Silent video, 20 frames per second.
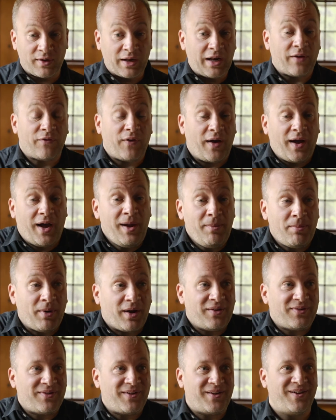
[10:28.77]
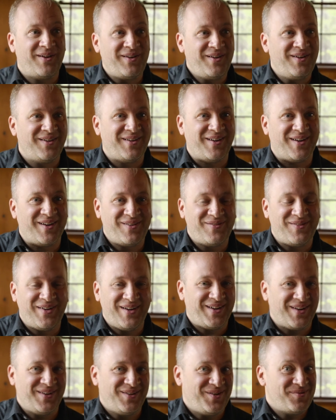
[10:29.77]
you know, I bicycle. You know,
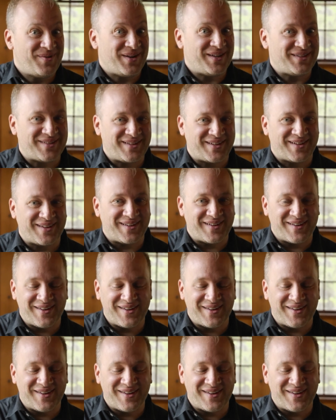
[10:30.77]
mm-hmm. got you bicycle.